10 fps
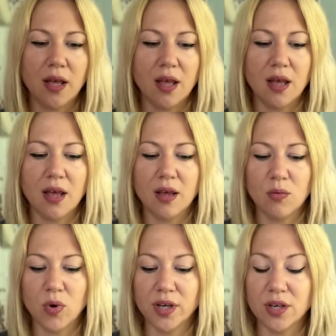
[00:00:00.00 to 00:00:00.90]
a
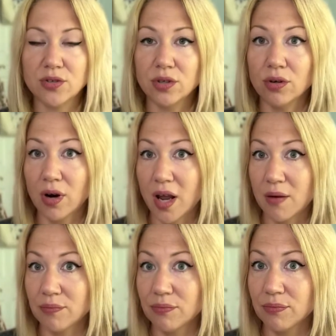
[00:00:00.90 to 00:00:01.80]
100
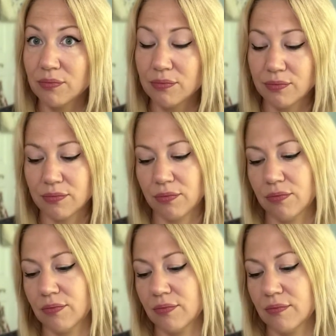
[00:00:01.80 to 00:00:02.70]
gram,
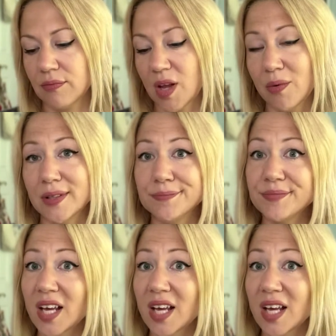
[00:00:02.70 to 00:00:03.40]
well,